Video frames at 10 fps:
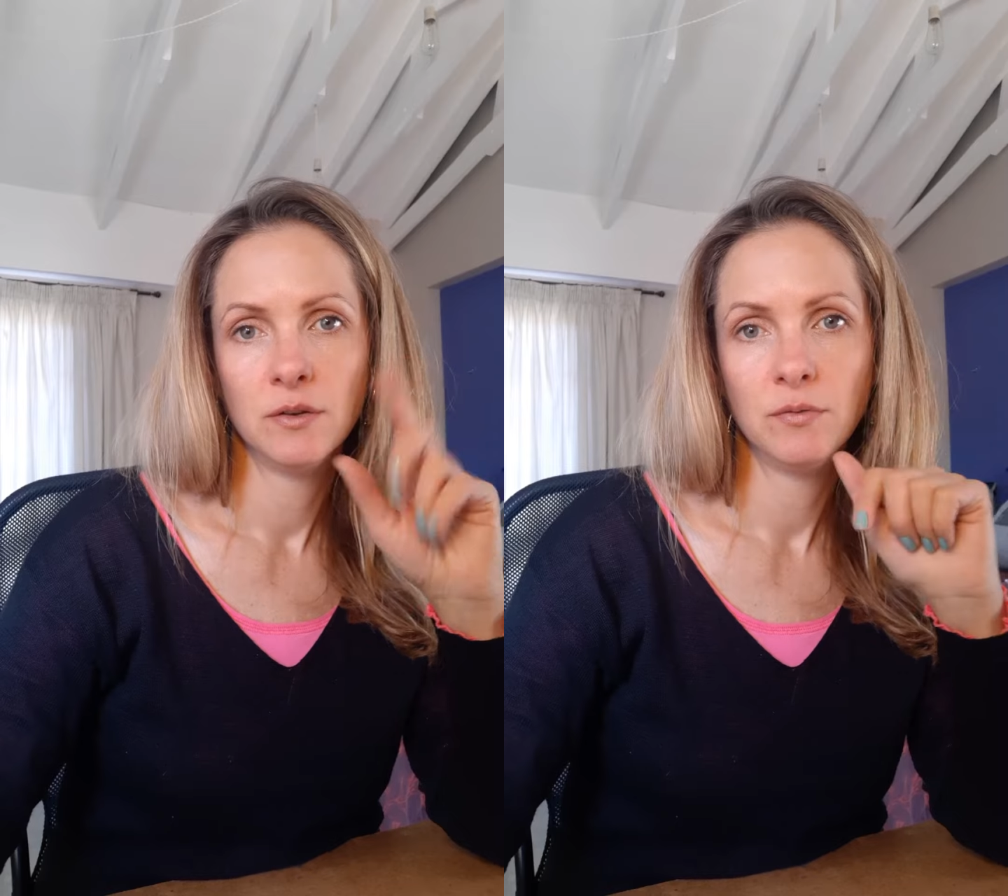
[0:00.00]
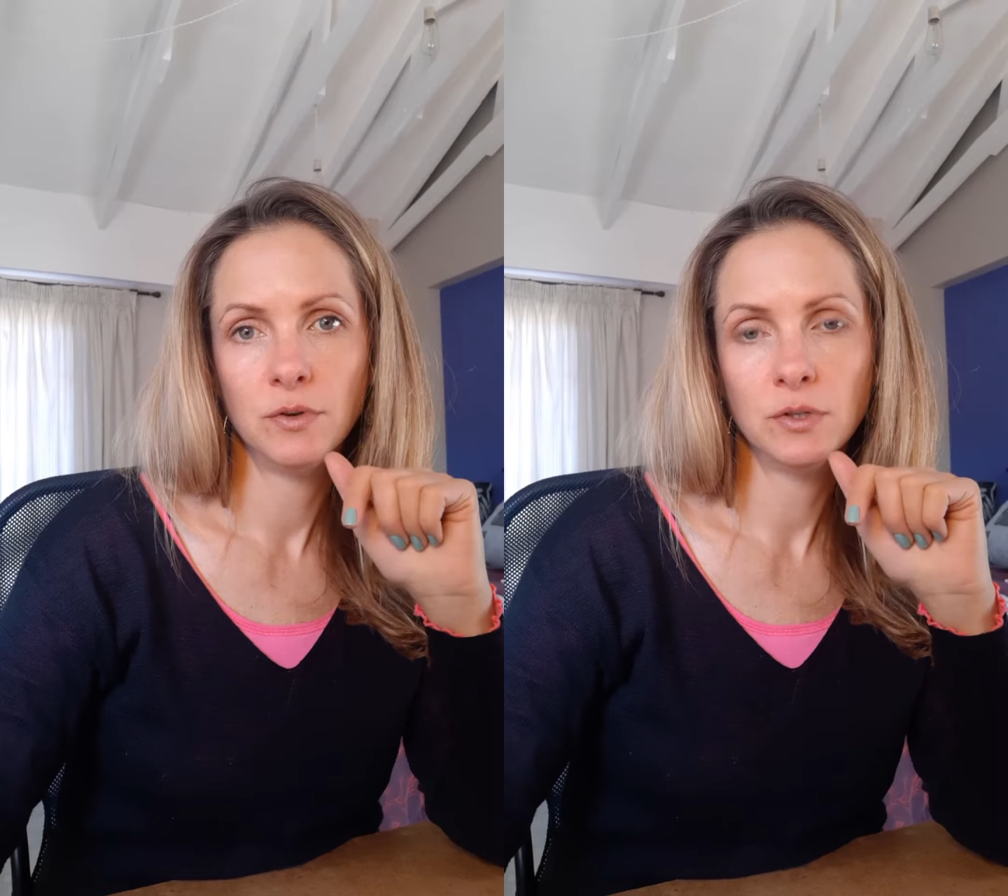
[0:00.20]

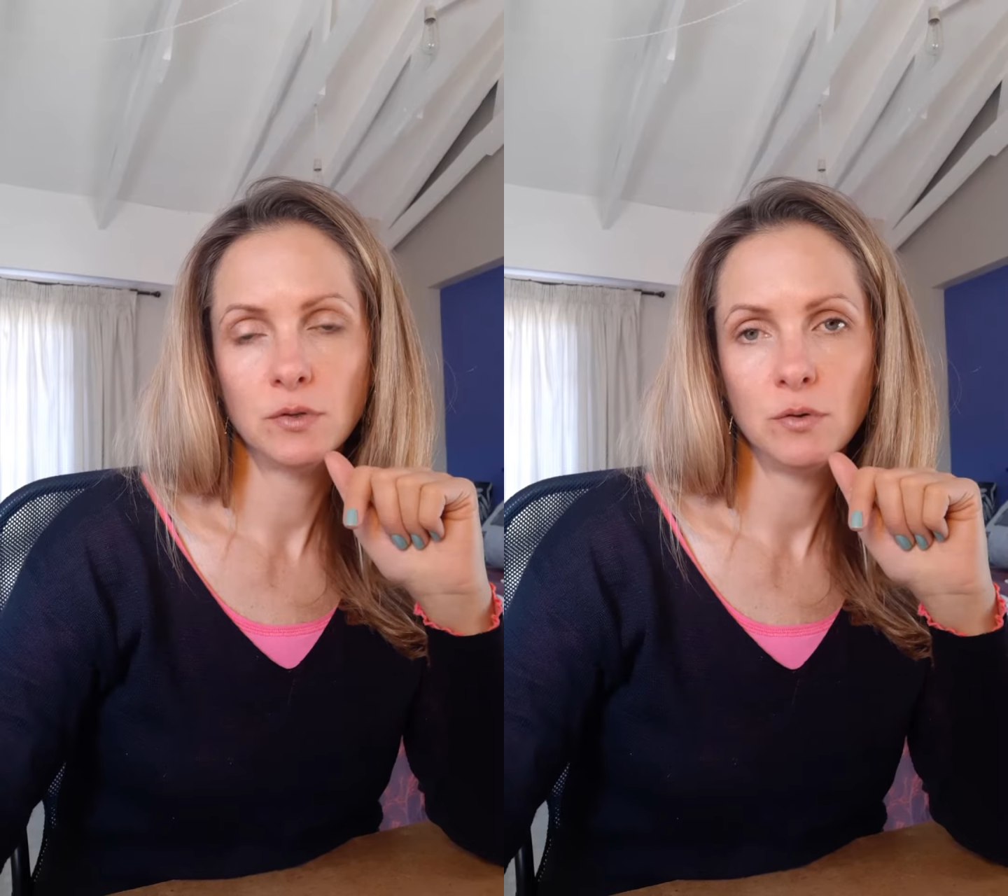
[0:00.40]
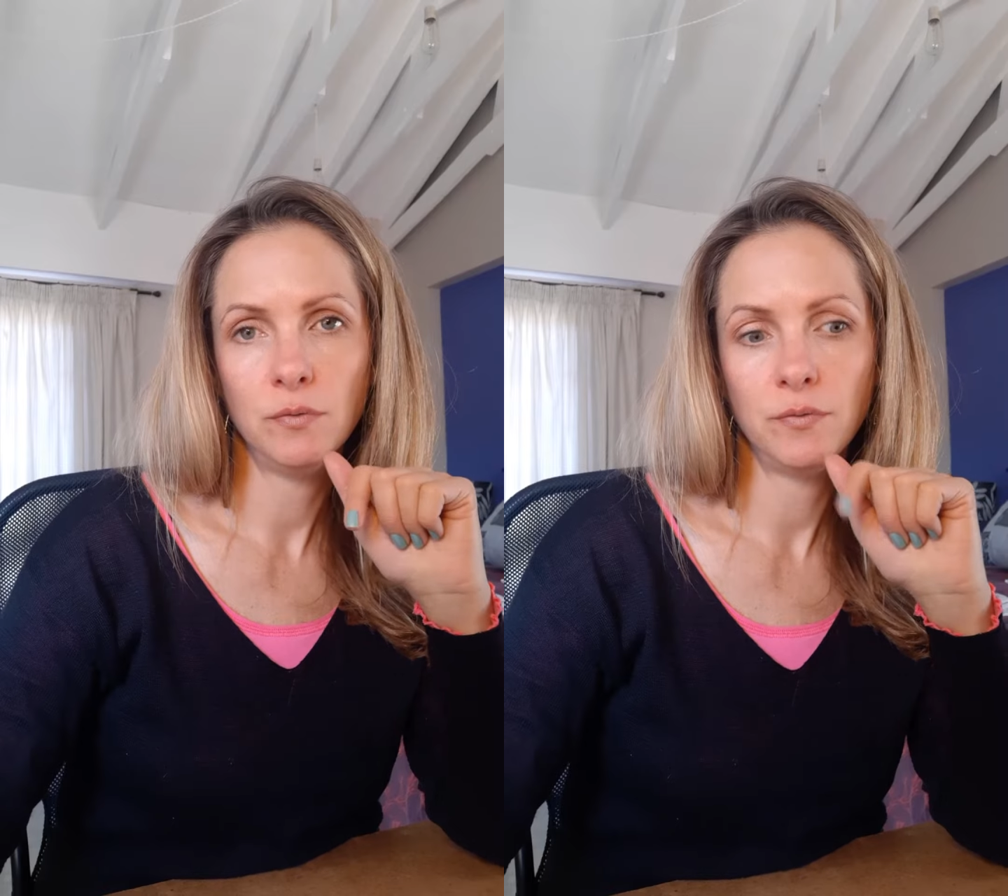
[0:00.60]
First
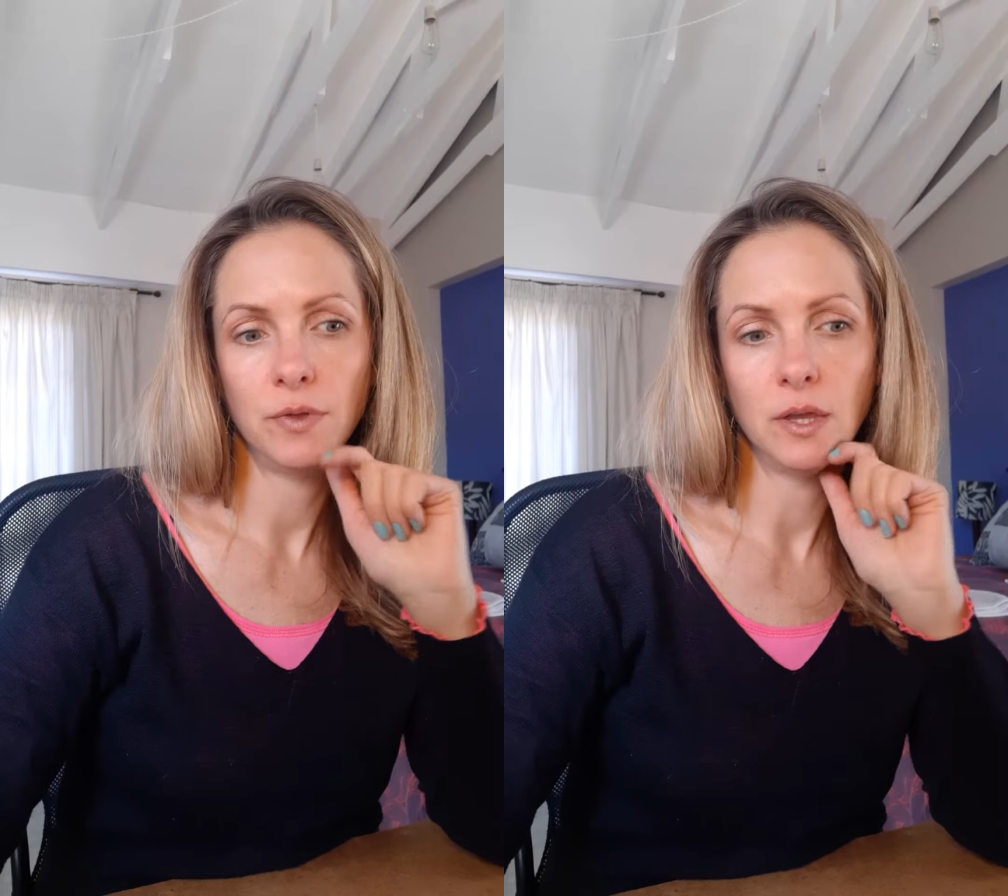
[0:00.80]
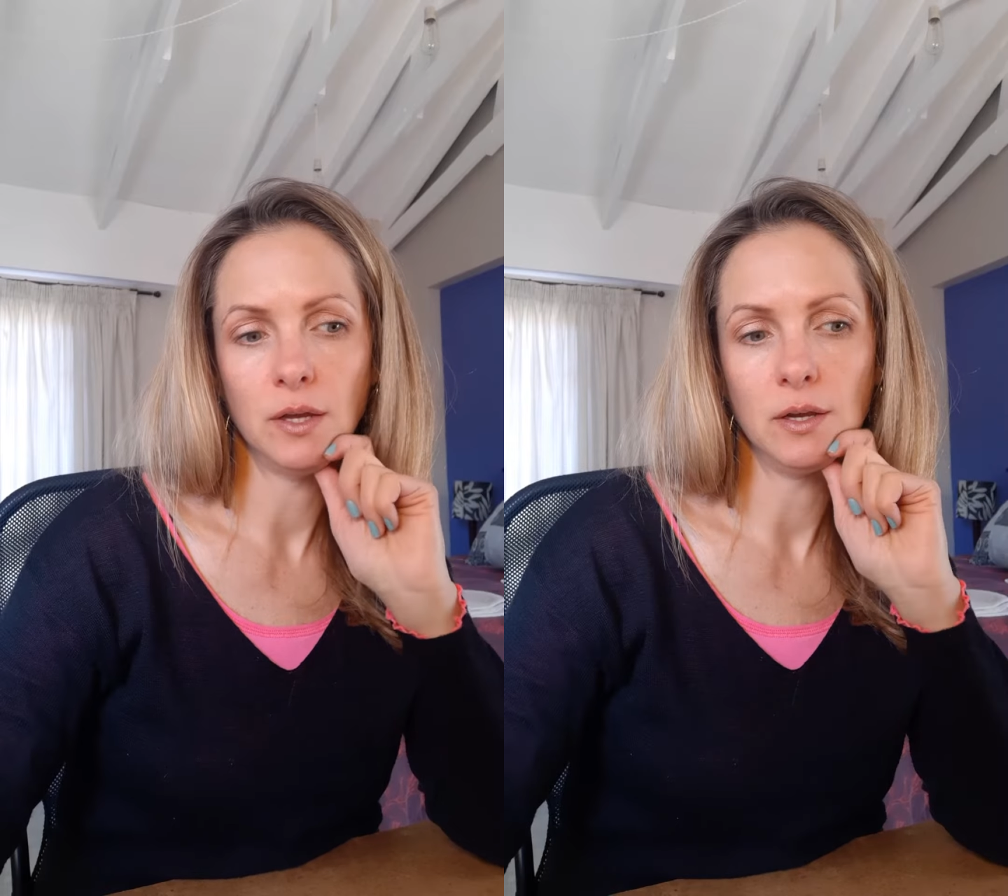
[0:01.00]
off,
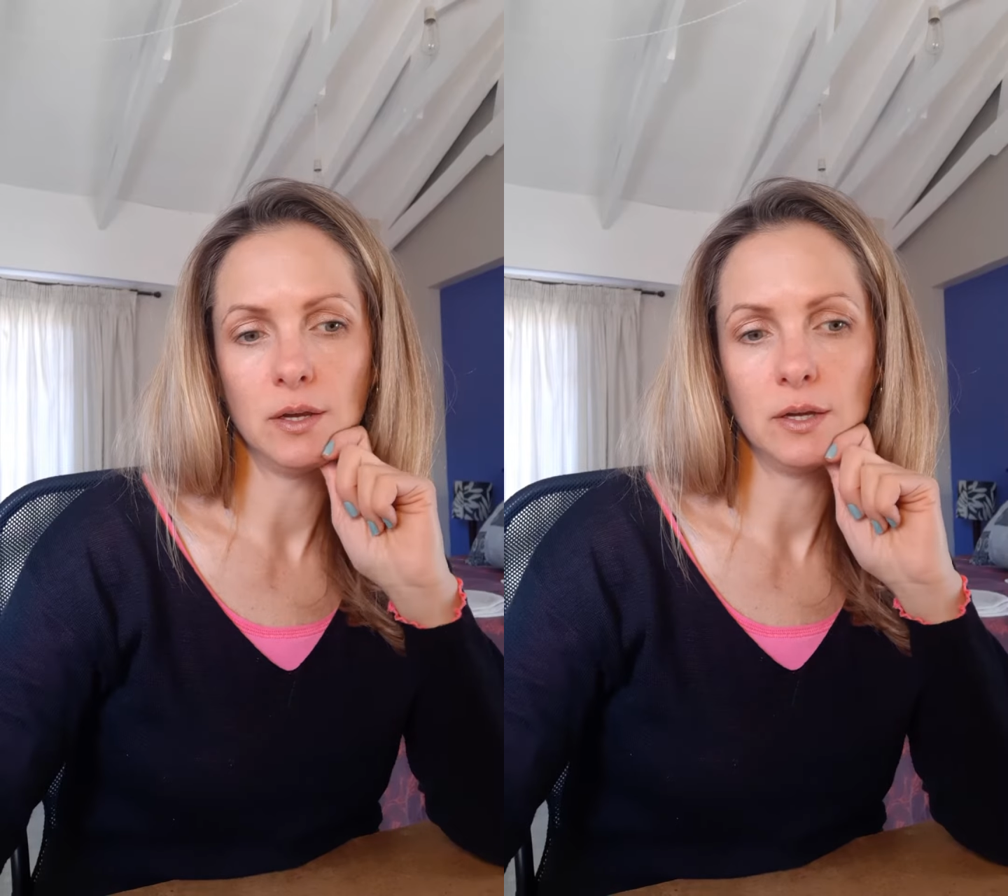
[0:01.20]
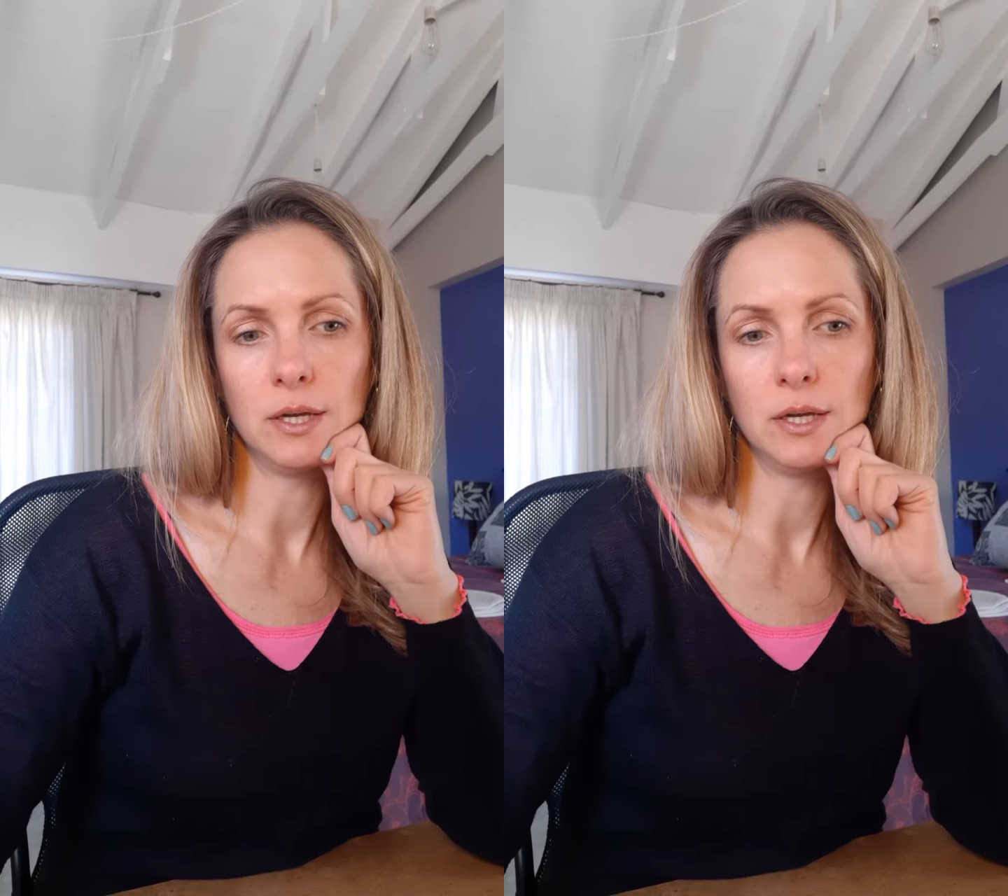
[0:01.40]
the